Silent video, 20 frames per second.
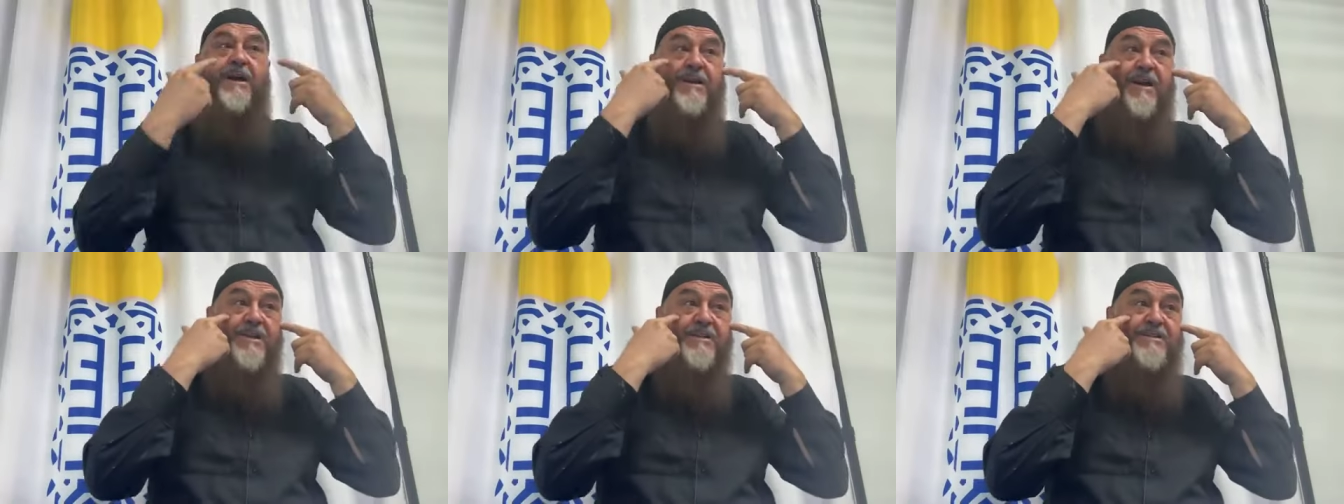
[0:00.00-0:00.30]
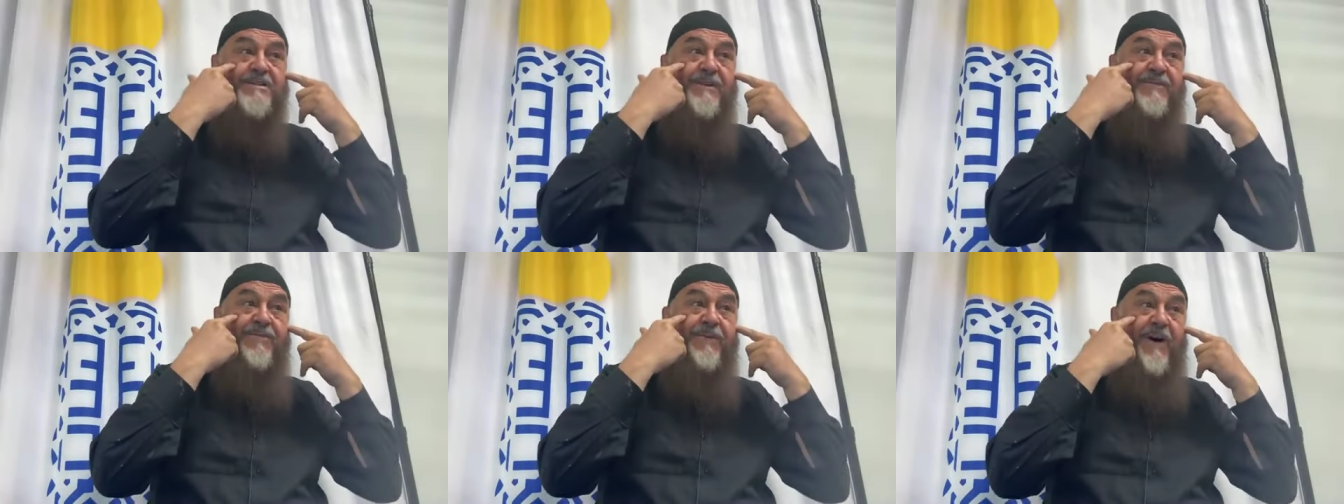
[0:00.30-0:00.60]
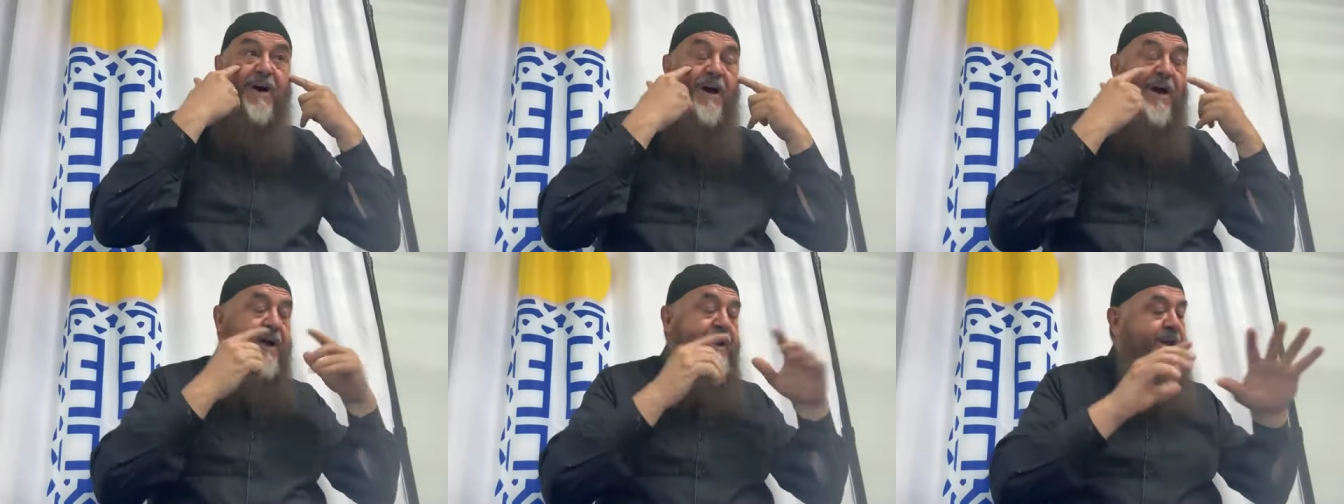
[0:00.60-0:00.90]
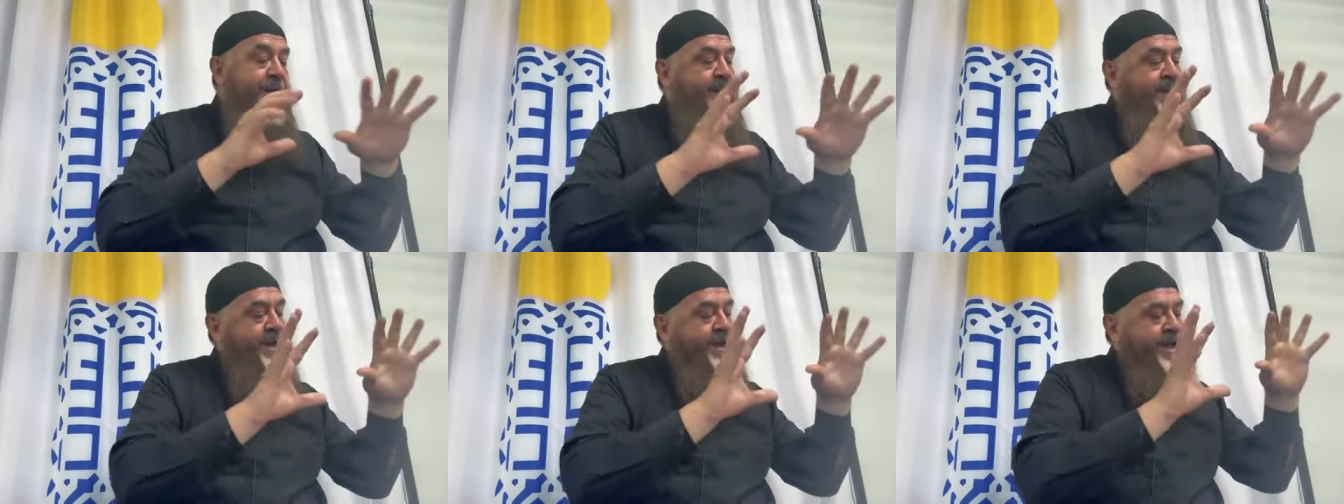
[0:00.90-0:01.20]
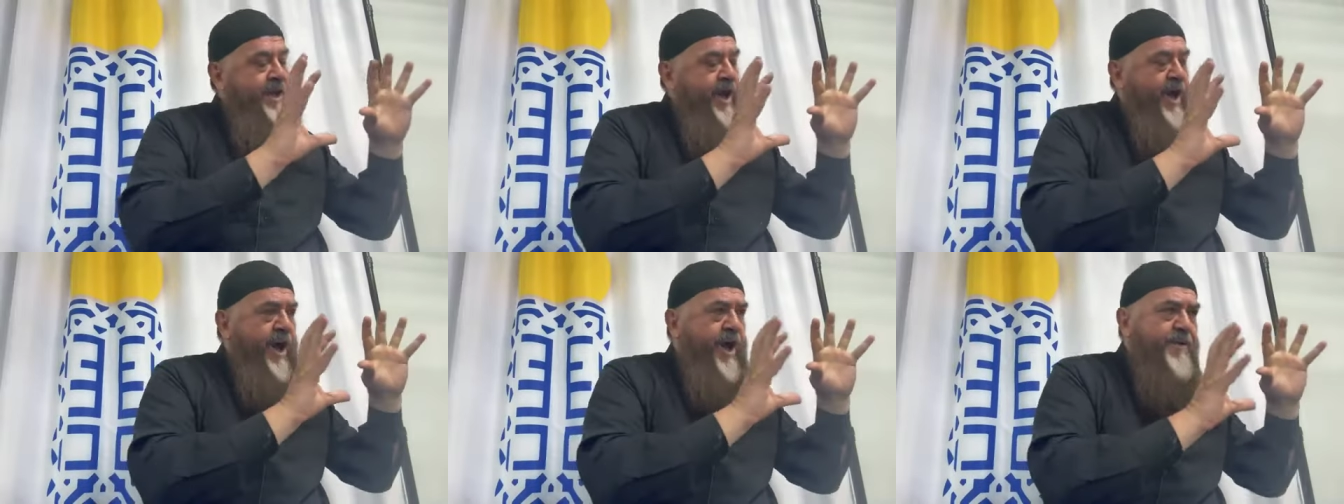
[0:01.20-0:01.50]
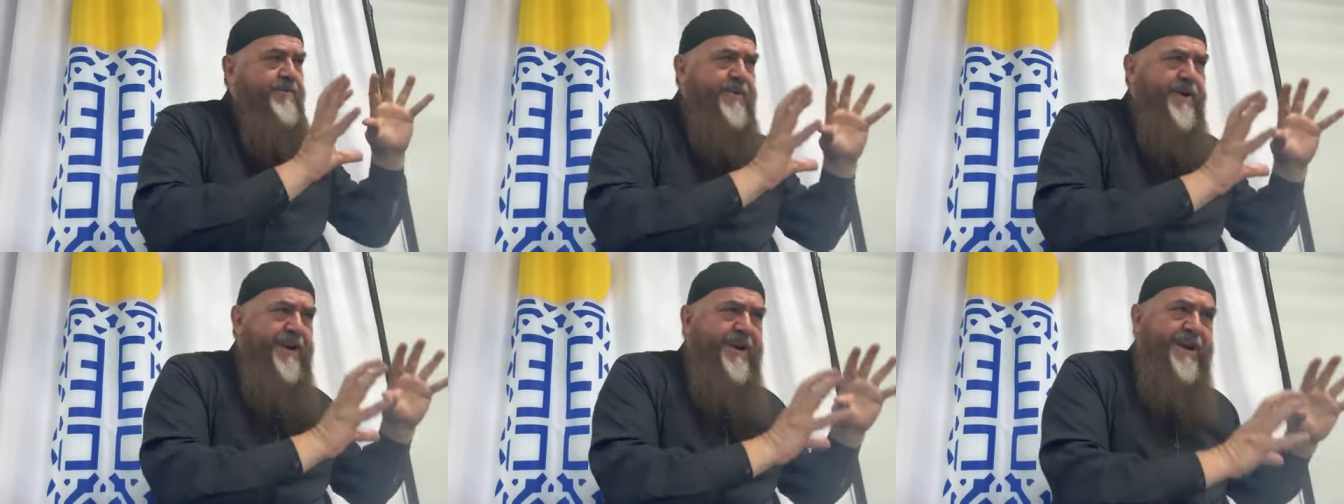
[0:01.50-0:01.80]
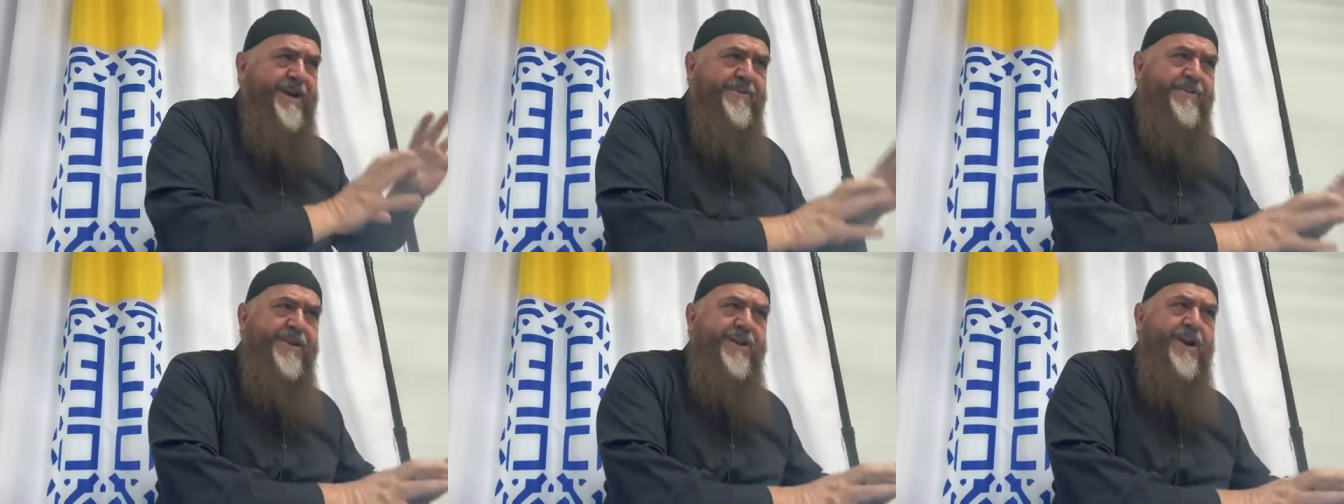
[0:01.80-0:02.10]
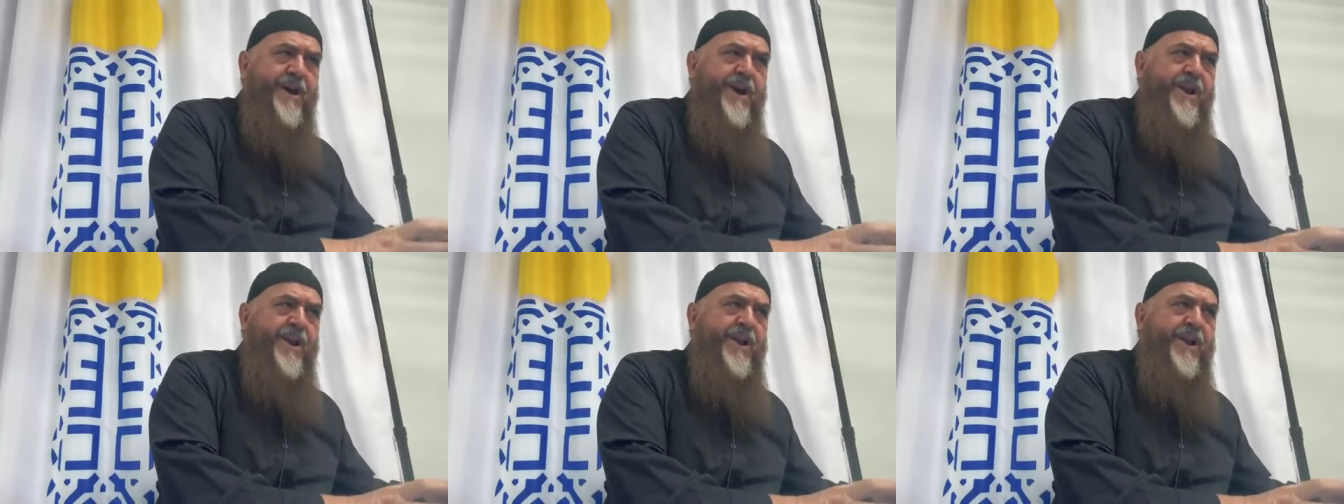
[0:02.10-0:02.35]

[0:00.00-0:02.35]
I testify I believe in